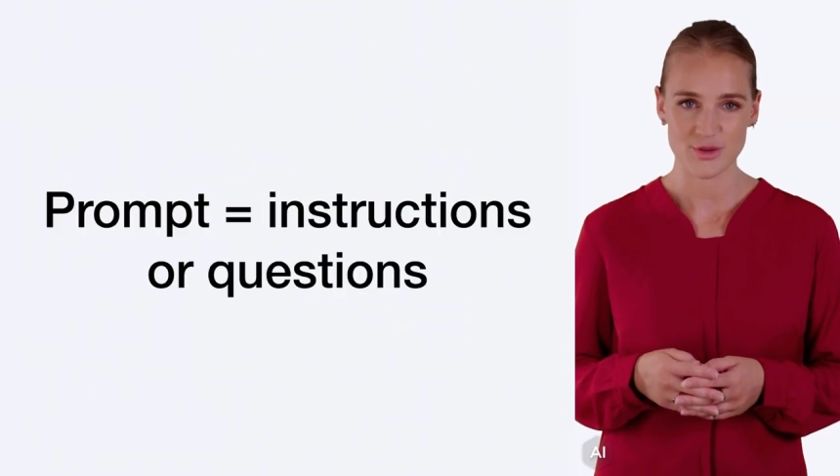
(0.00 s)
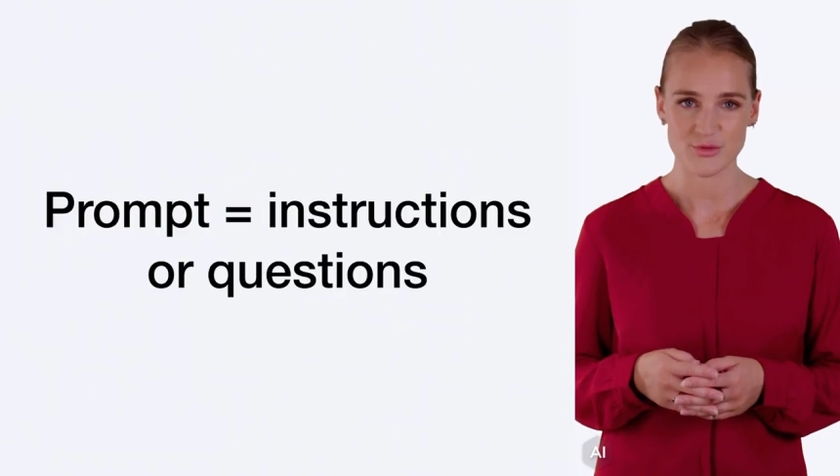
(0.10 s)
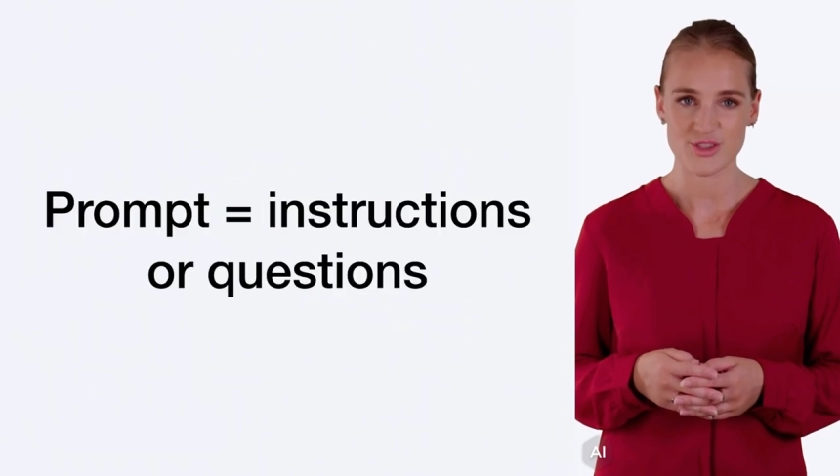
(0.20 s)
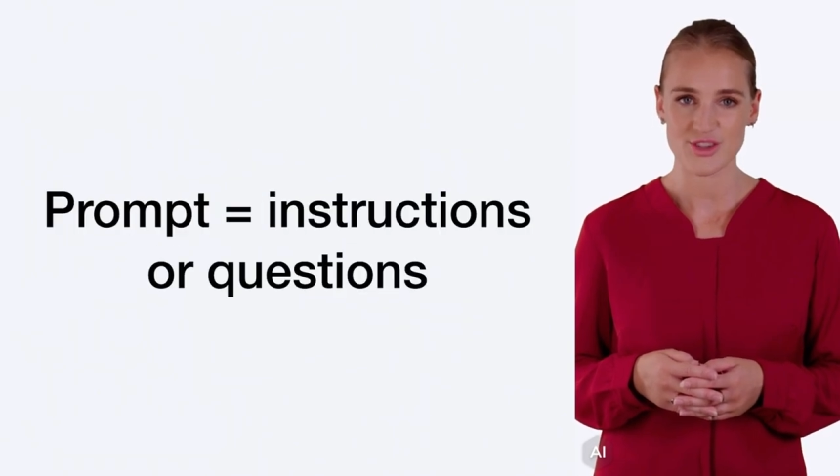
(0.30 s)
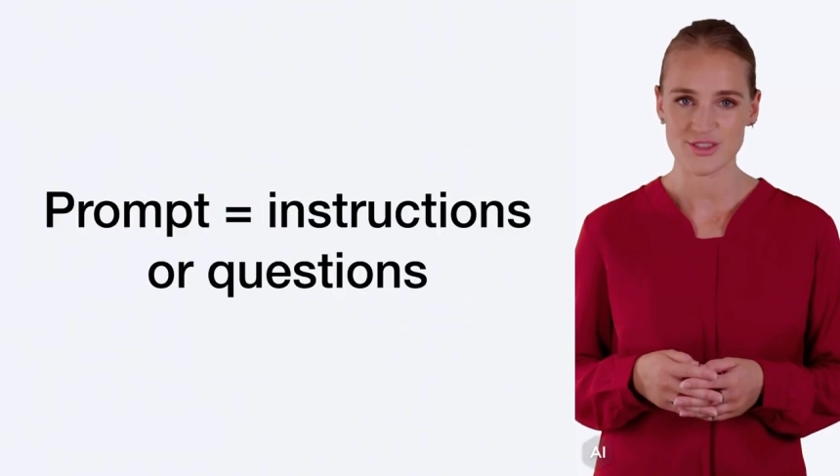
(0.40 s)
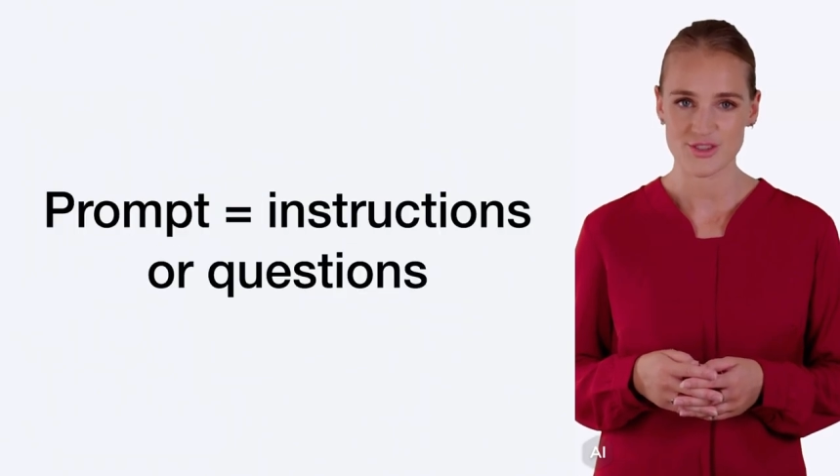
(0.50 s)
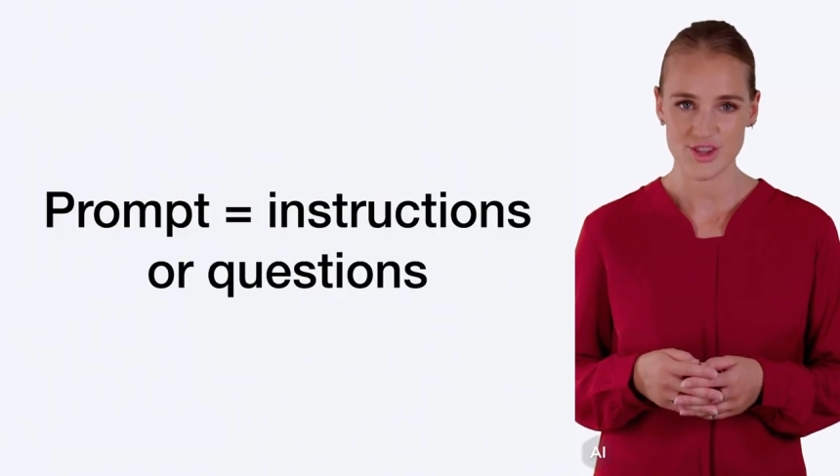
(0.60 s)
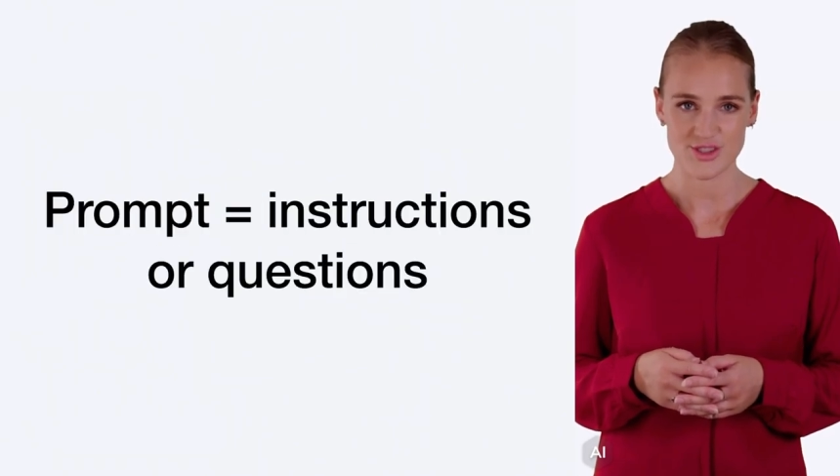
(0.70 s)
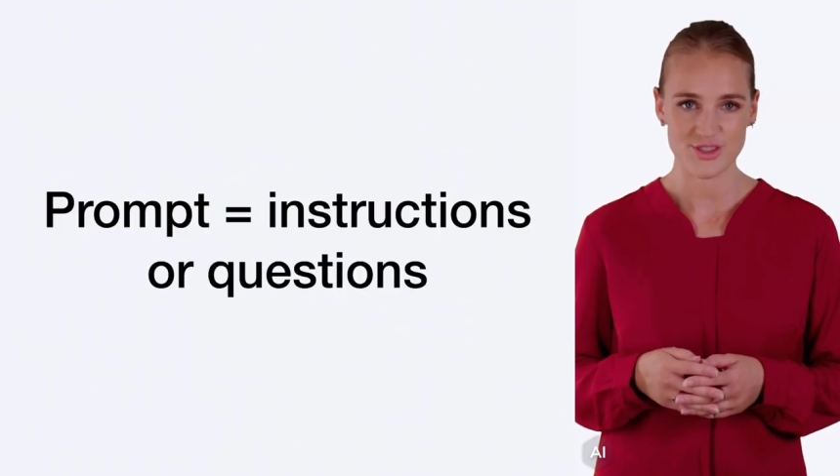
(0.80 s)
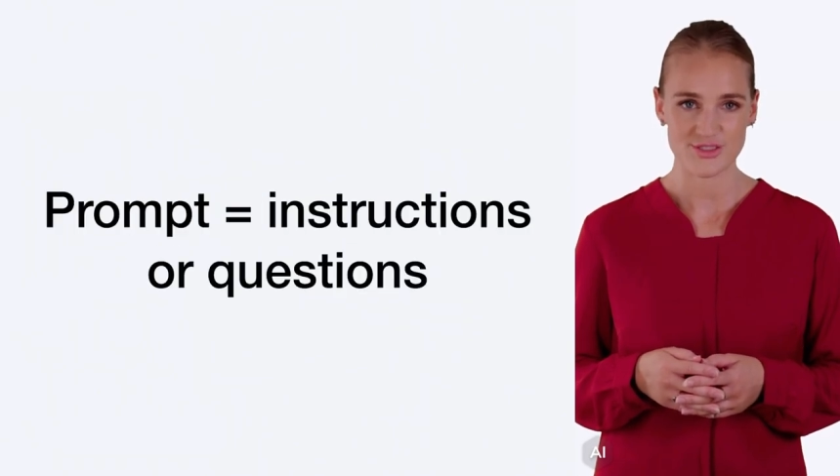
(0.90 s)
which are
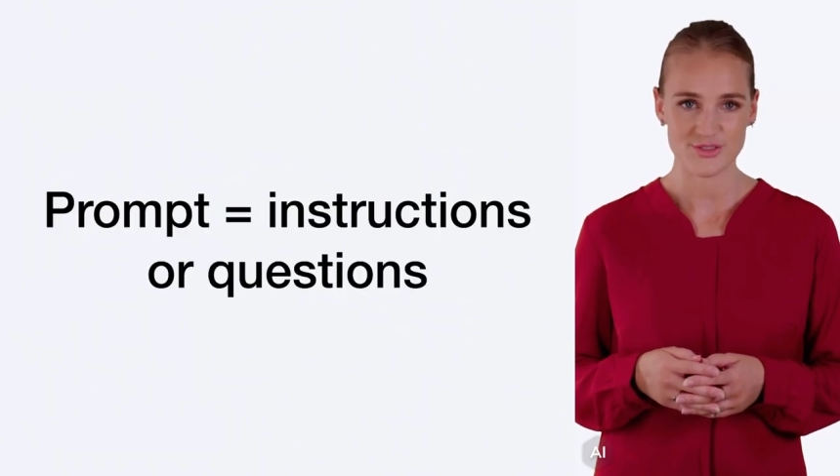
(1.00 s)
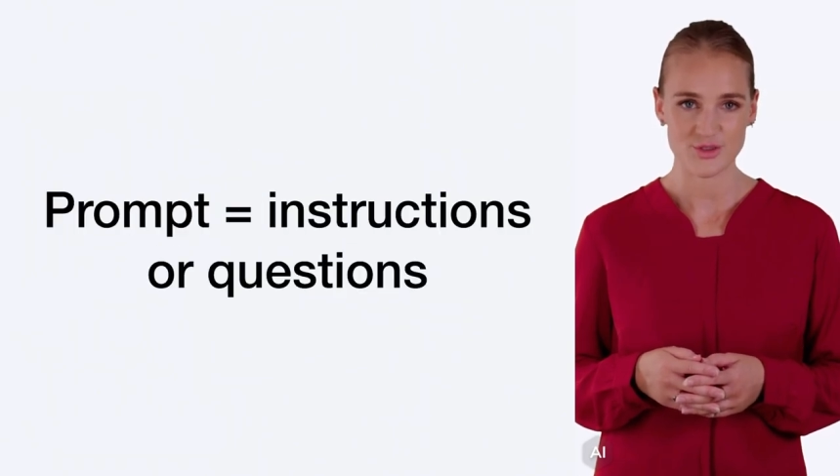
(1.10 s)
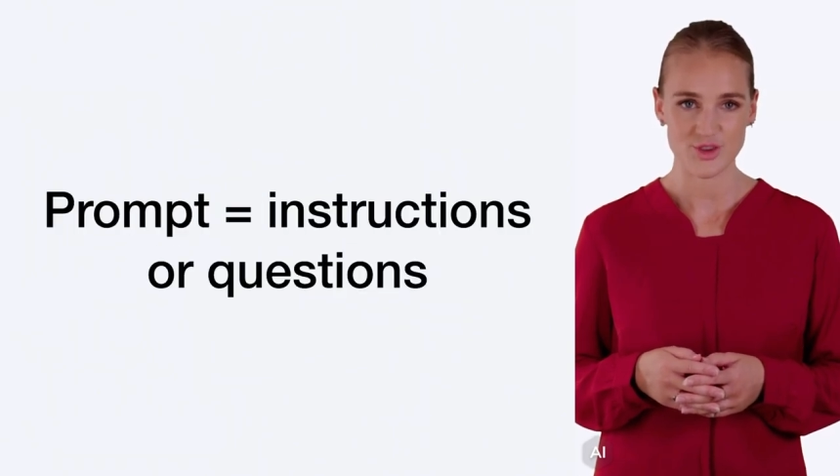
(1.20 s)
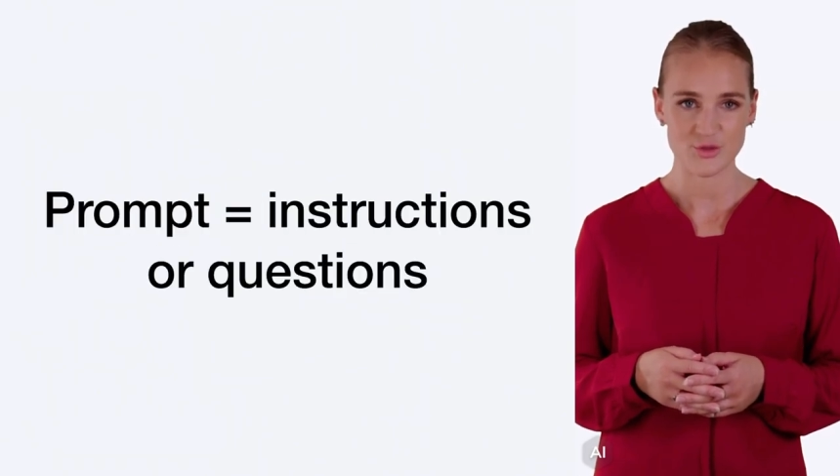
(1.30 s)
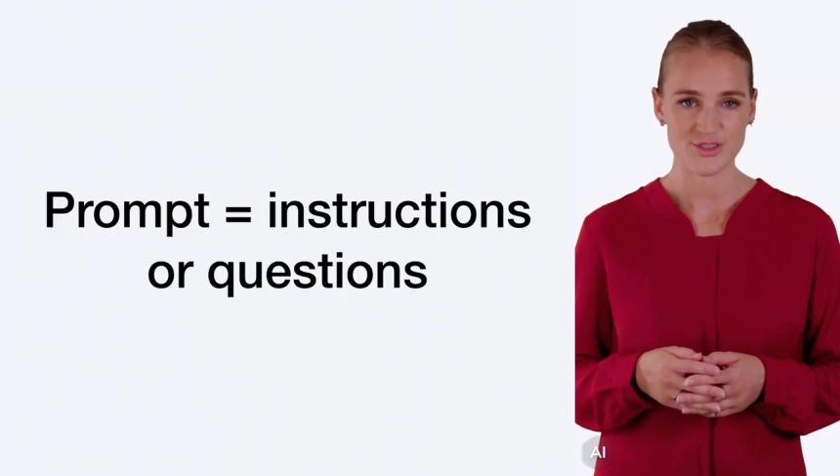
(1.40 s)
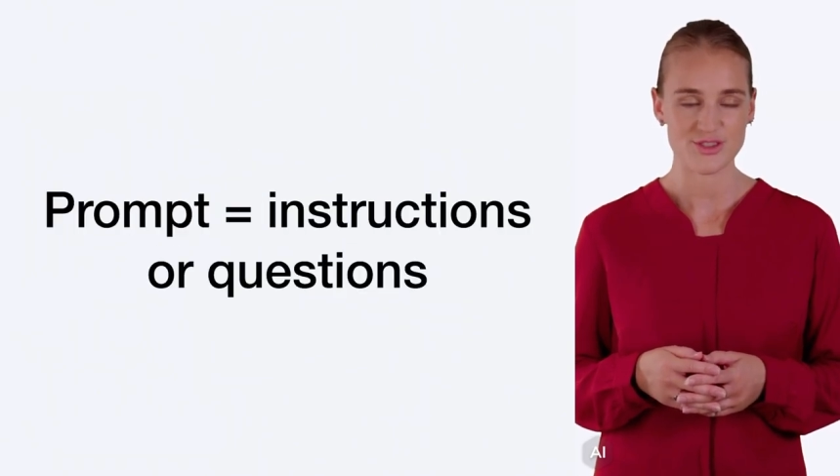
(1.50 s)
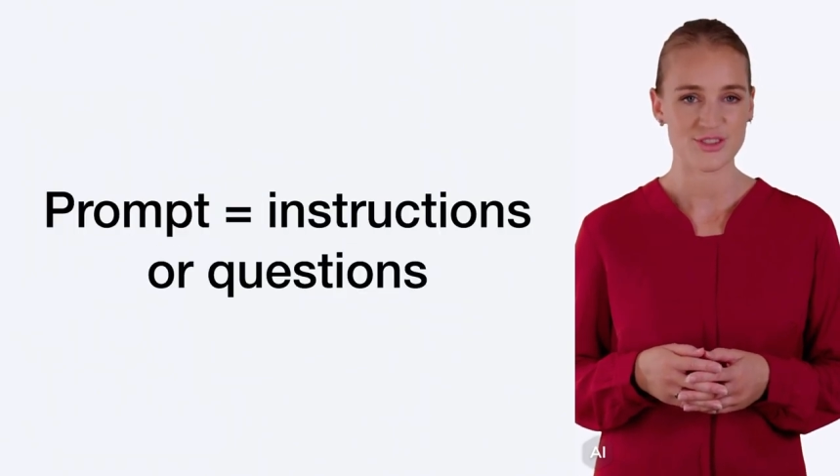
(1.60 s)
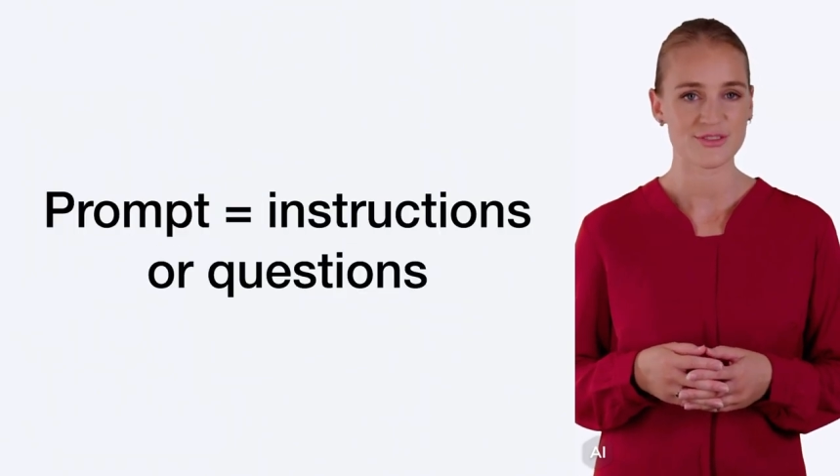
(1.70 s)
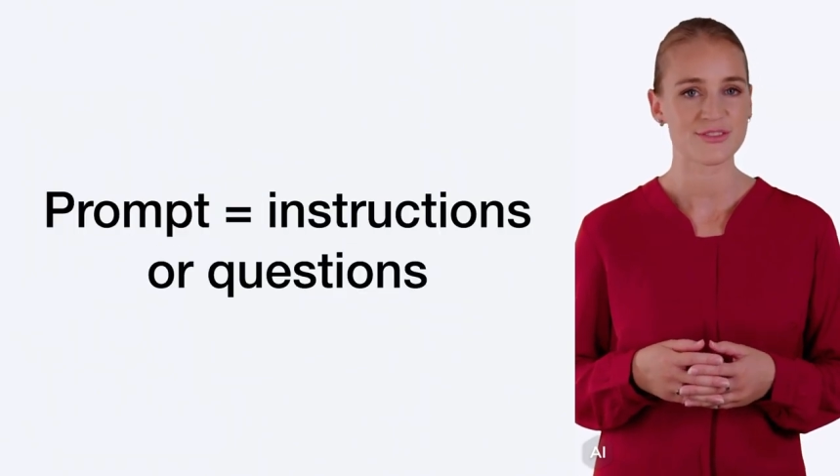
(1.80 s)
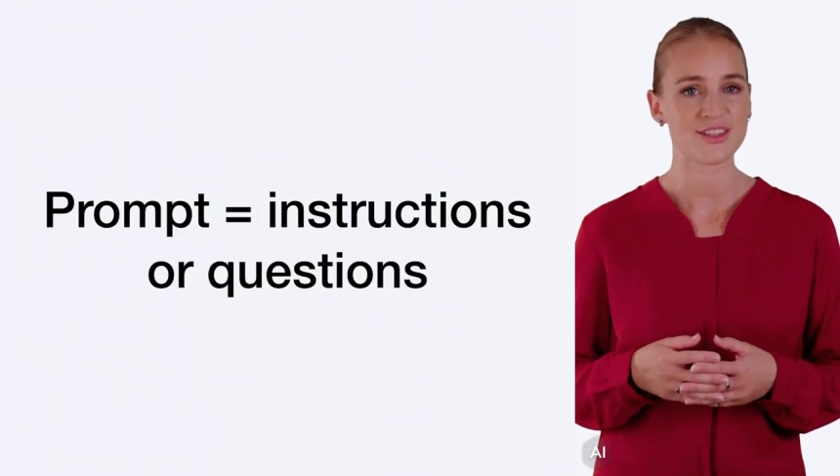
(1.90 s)
instructions or
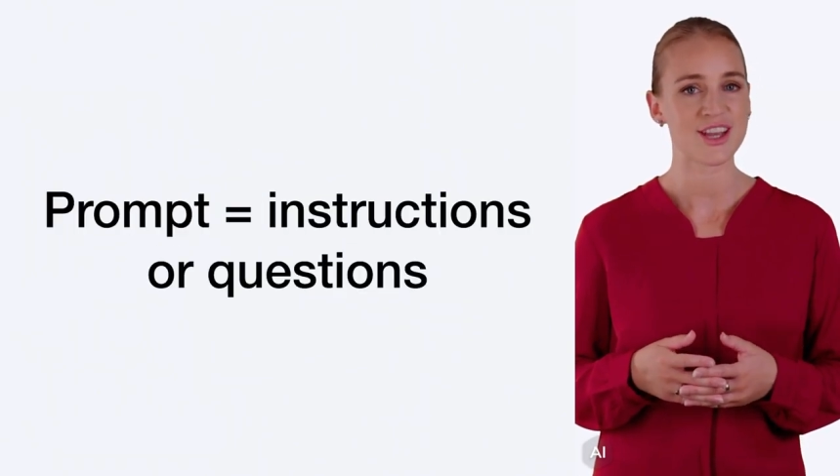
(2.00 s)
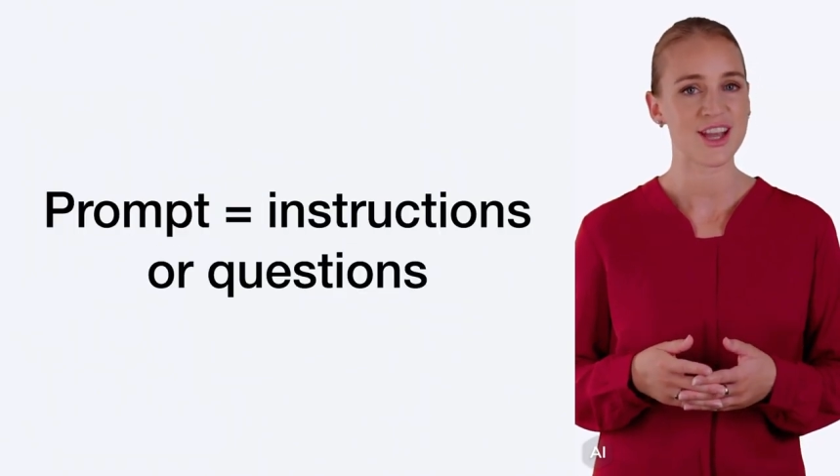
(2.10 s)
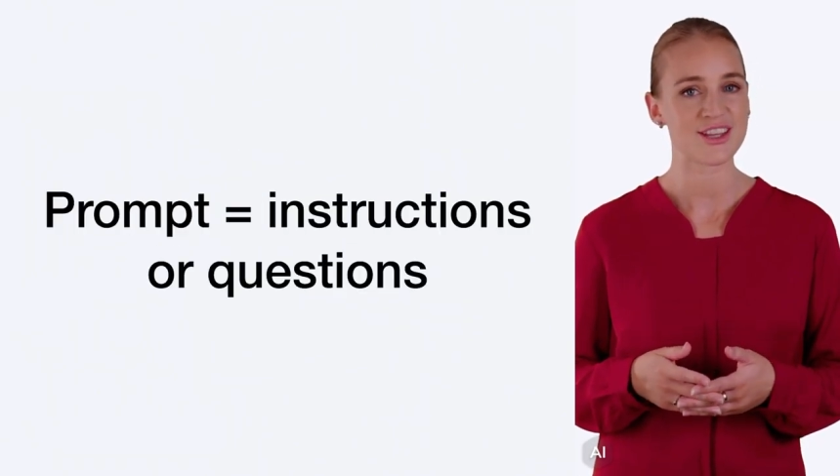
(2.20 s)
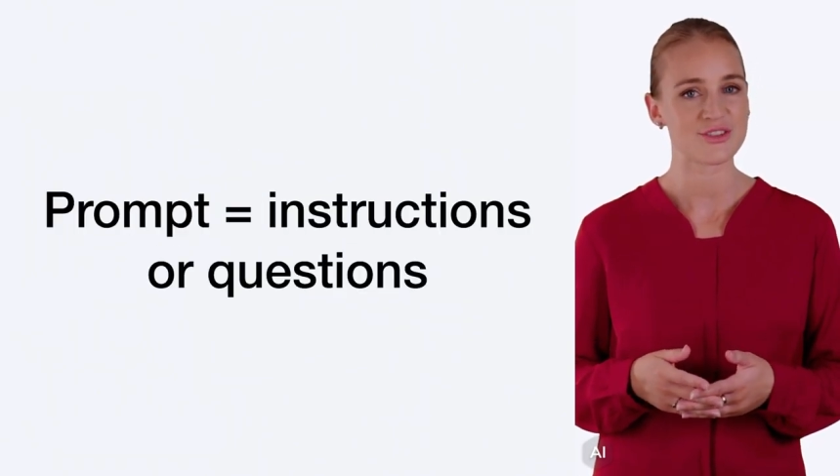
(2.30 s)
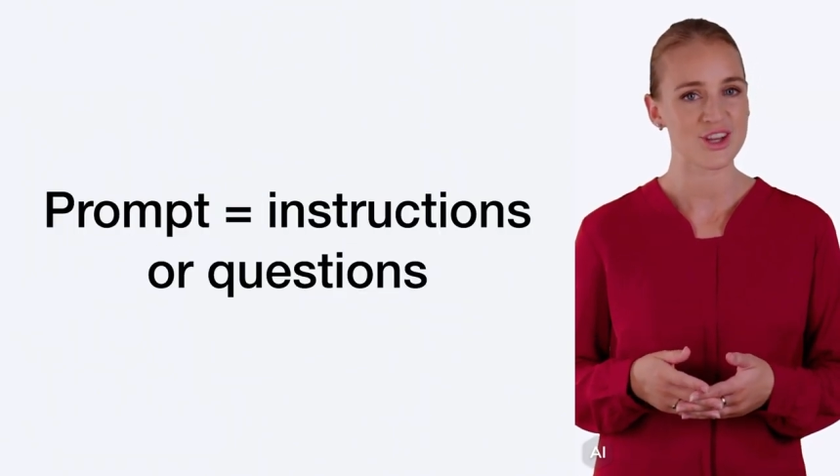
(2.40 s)
questions, and